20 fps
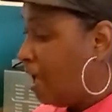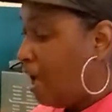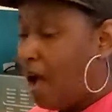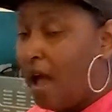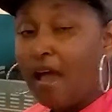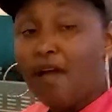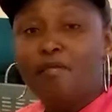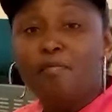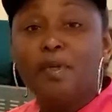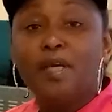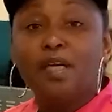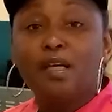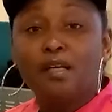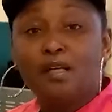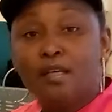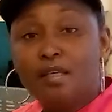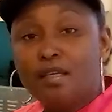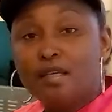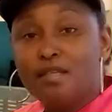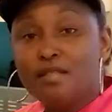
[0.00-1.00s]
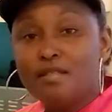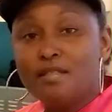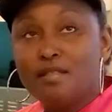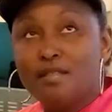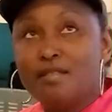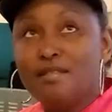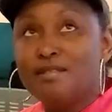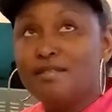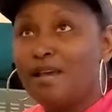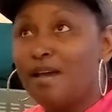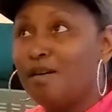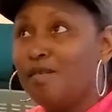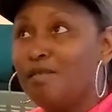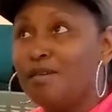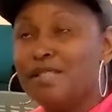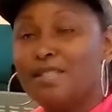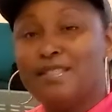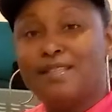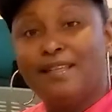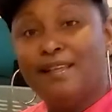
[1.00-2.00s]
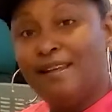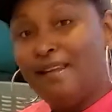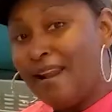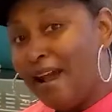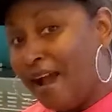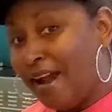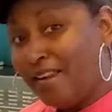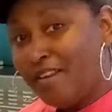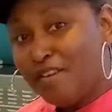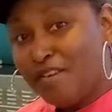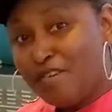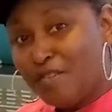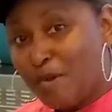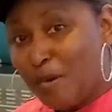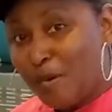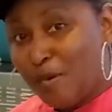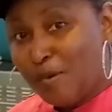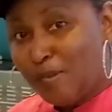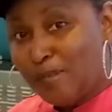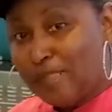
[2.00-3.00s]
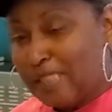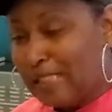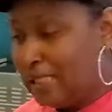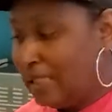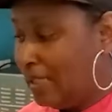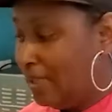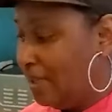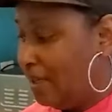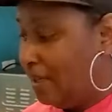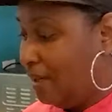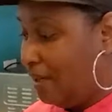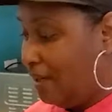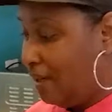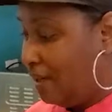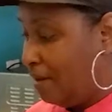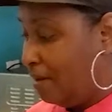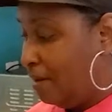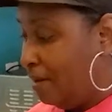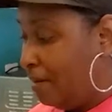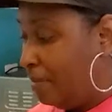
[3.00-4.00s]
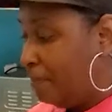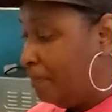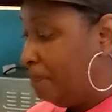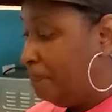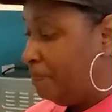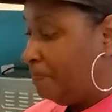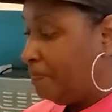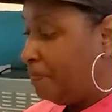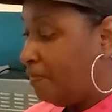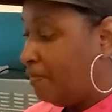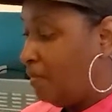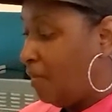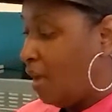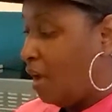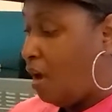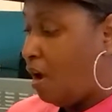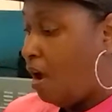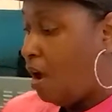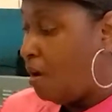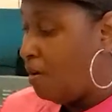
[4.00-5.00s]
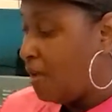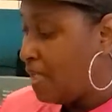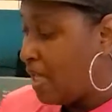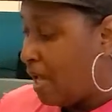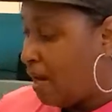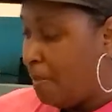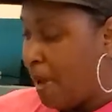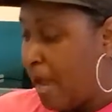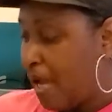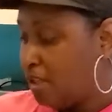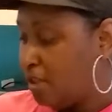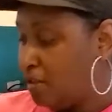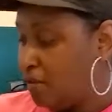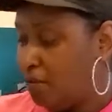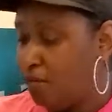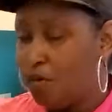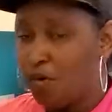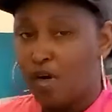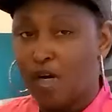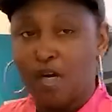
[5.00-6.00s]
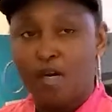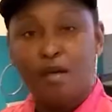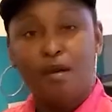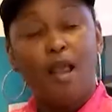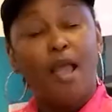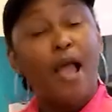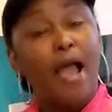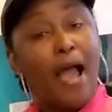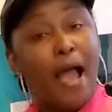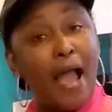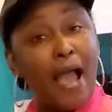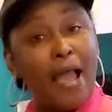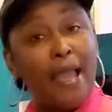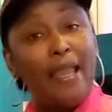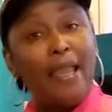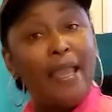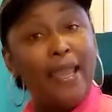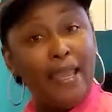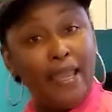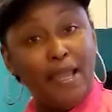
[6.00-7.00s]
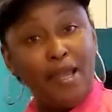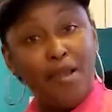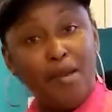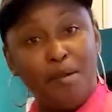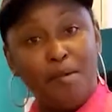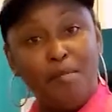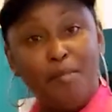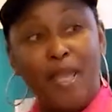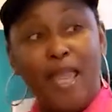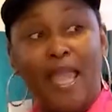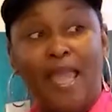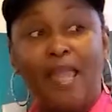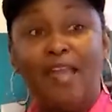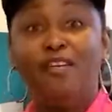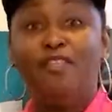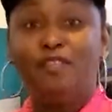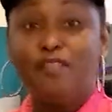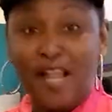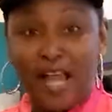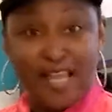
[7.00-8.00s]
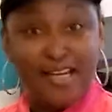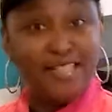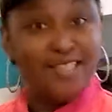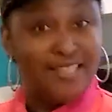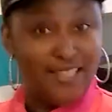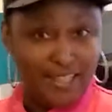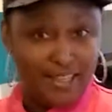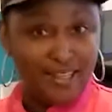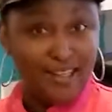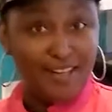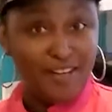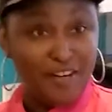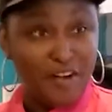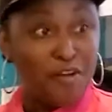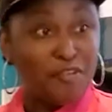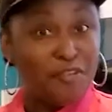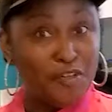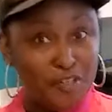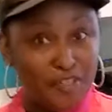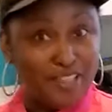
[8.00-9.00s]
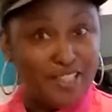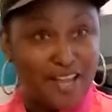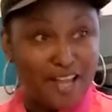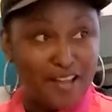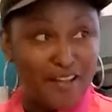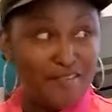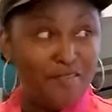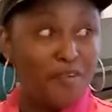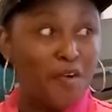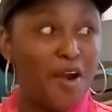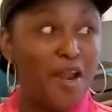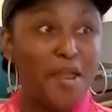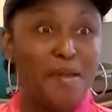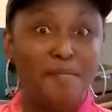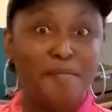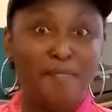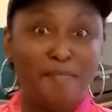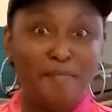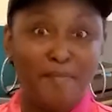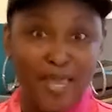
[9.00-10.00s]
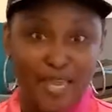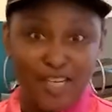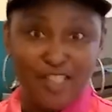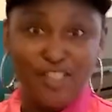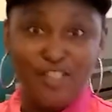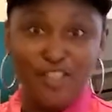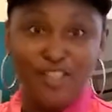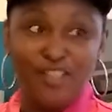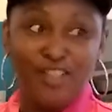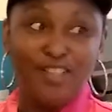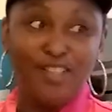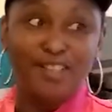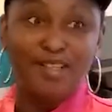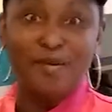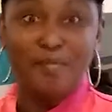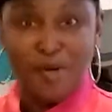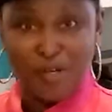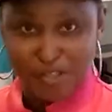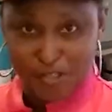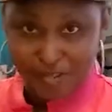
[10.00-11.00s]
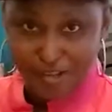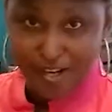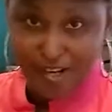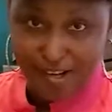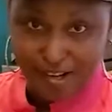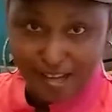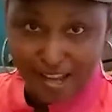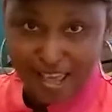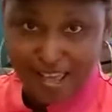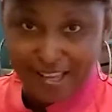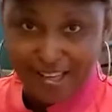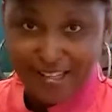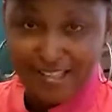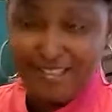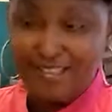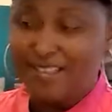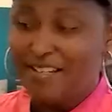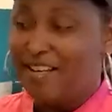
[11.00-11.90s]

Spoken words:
I have been cooking since I was 9 years old. I always had a passion for it. I am a flight attendant full-time for a major commercial airline.